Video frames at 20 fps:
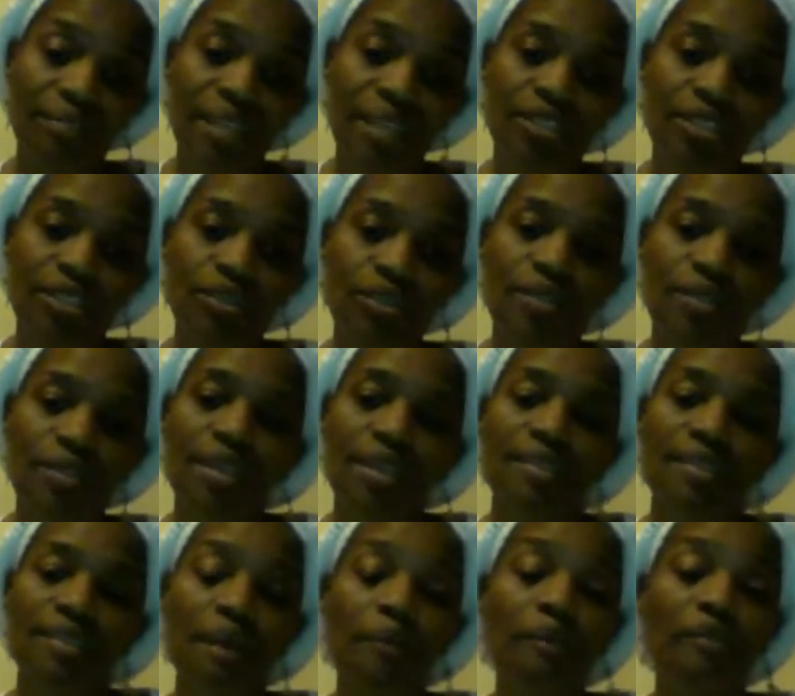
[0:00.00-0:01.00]
issues.
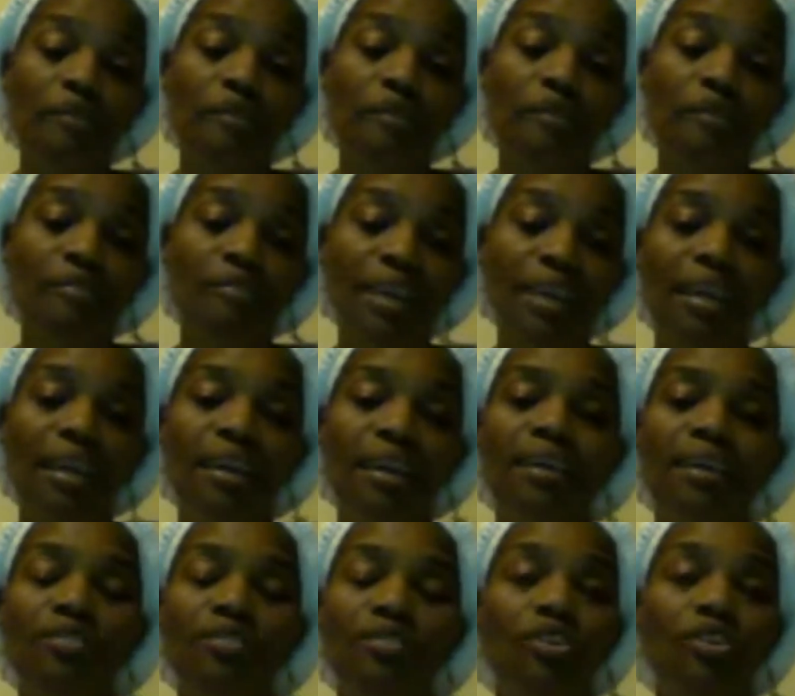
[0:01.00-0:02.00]
Some of it
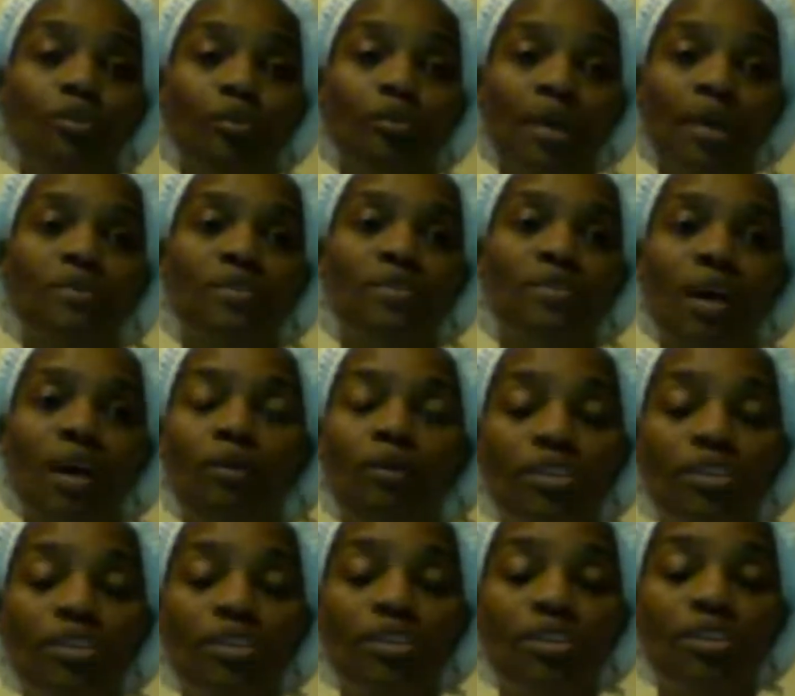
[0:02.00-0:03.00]
is the direct
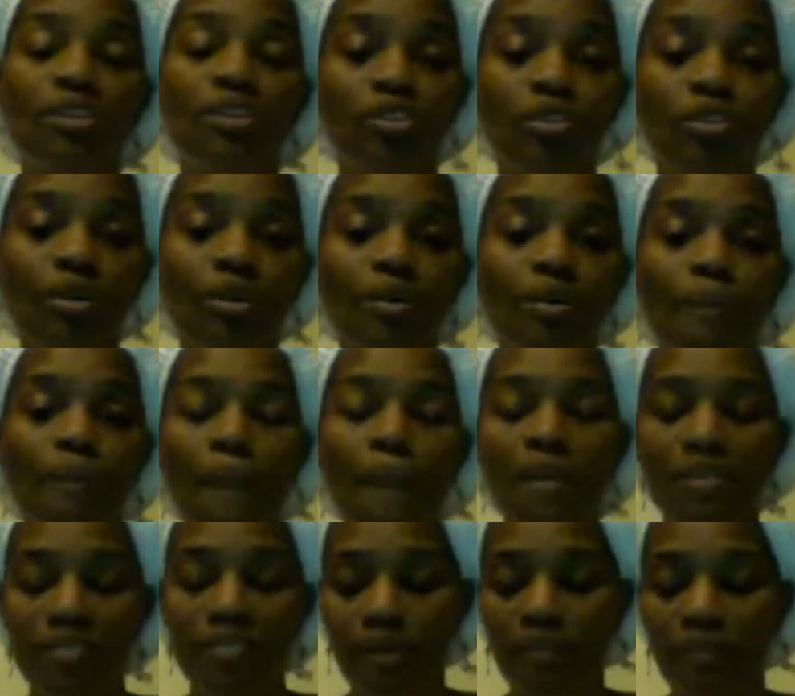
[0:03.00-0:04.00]
result is sugar.
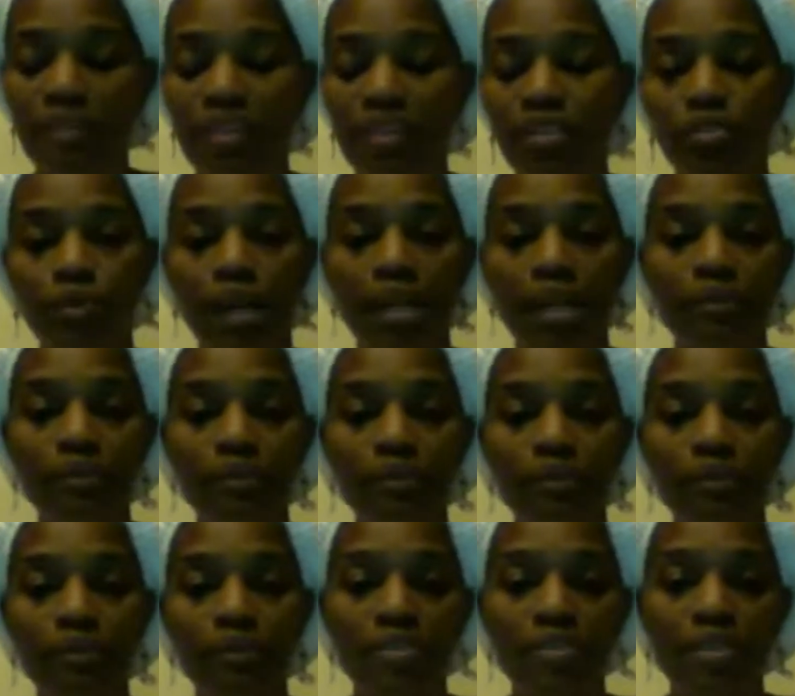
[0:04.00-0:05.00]
Some of it, the direct
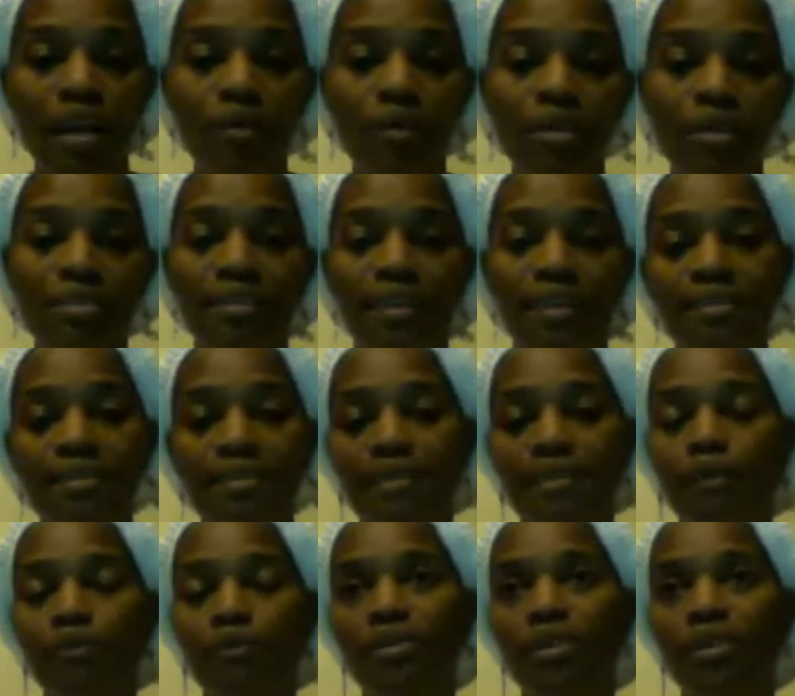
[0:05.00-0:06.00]
result is the
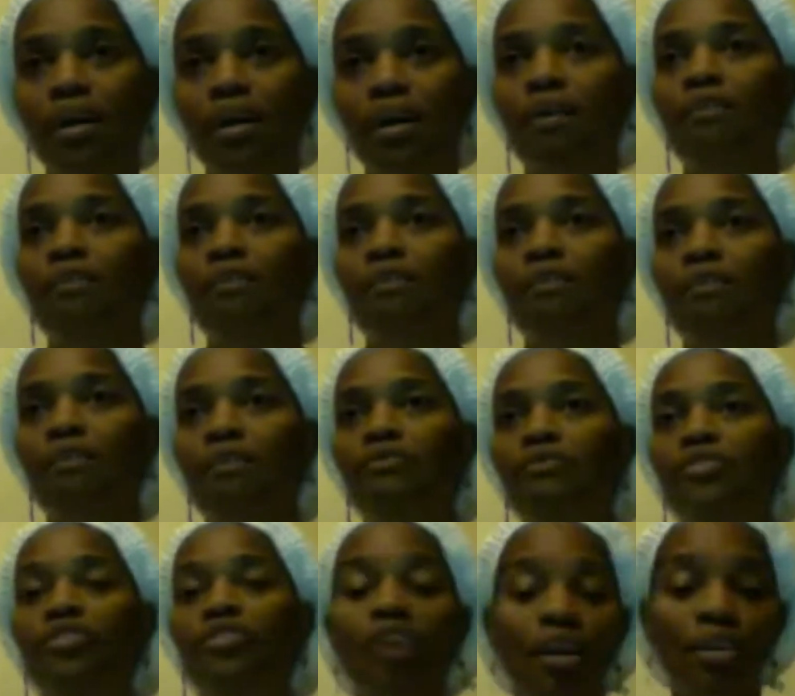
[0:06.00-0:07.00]
consumption of
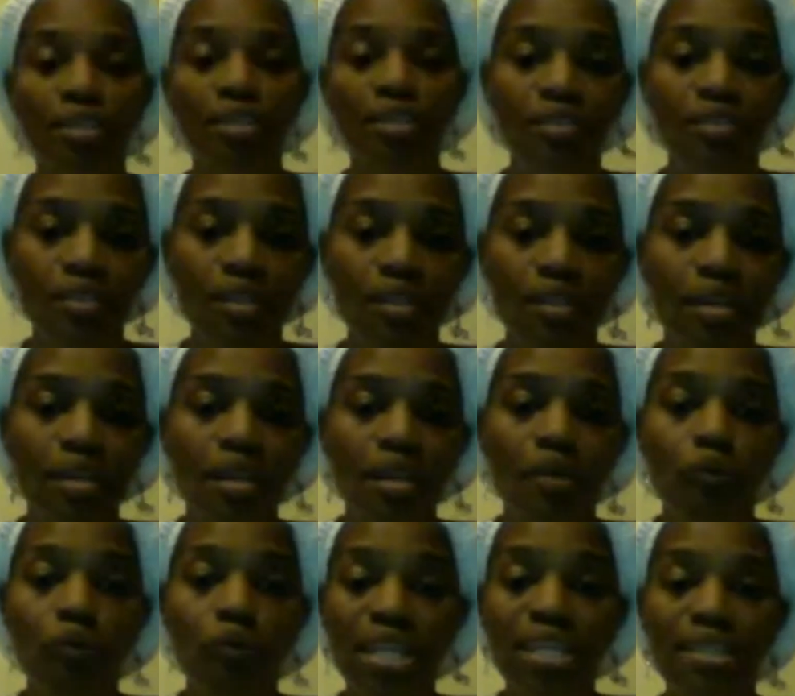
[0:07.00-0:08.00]
starches
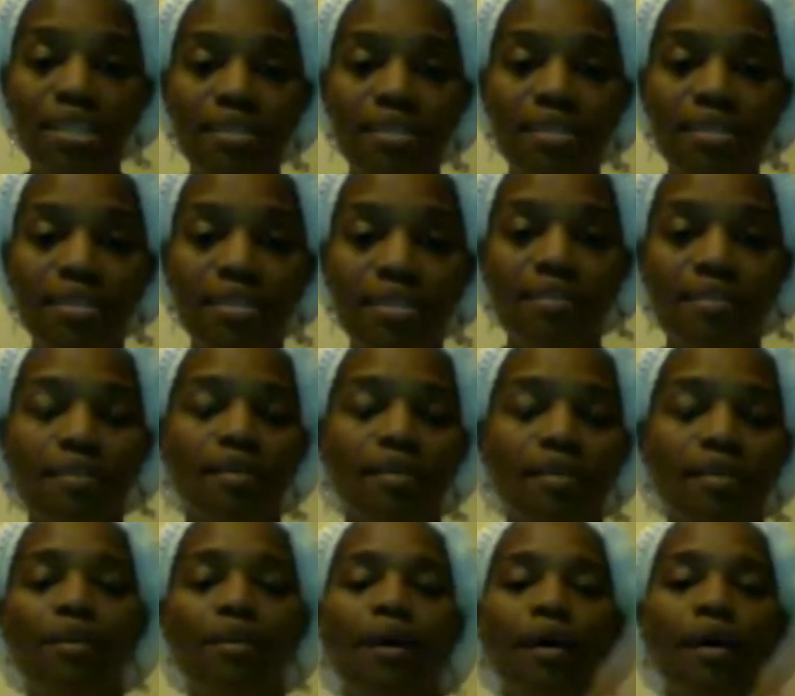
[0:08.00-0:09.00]
and wheats.
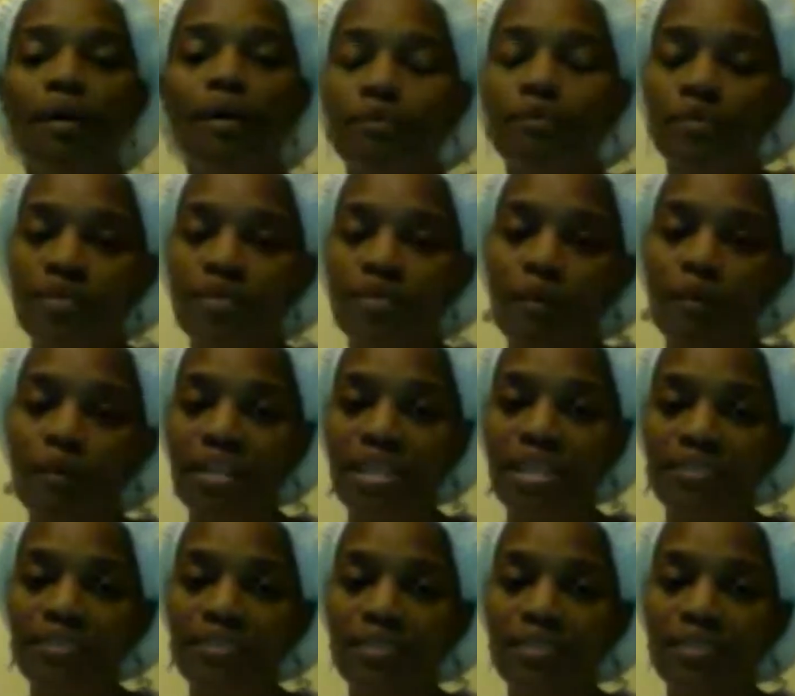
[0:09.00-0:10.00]
Some of
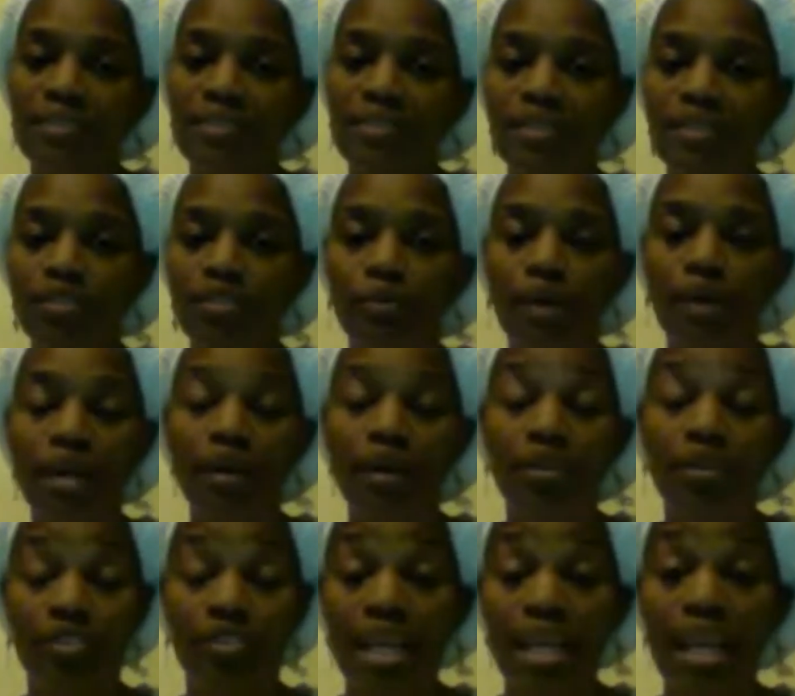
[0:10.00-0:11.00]
it is the
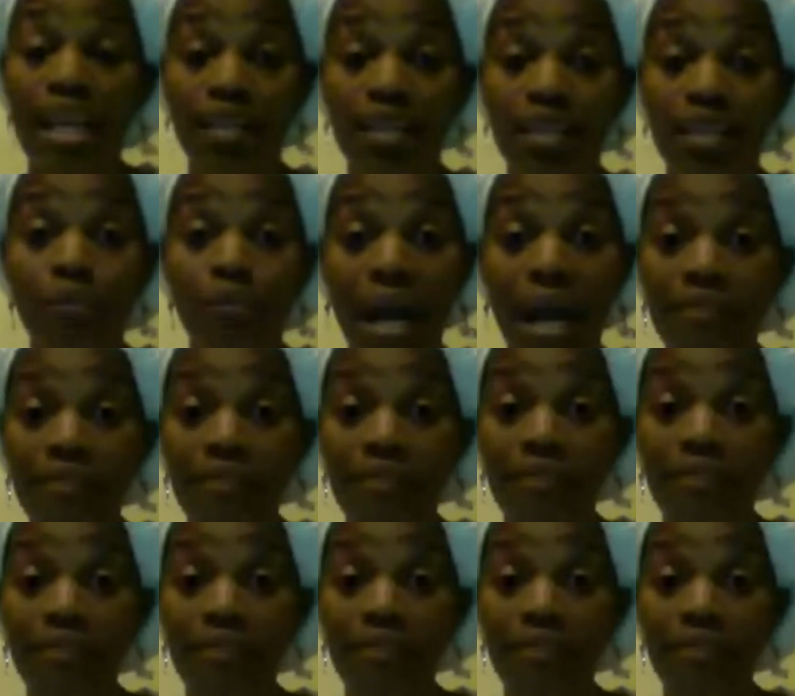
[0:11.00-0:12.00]
direct genetically
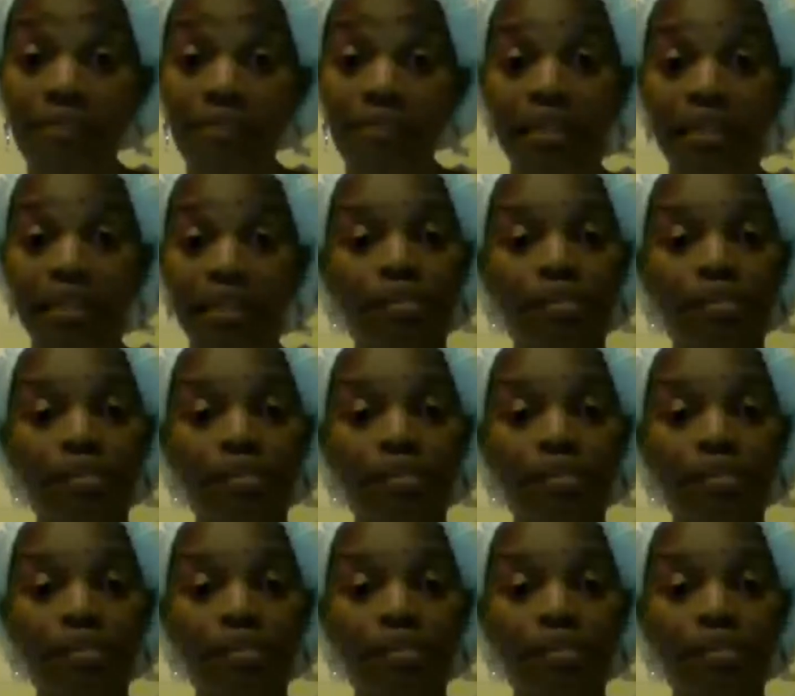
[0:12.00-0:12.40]
modified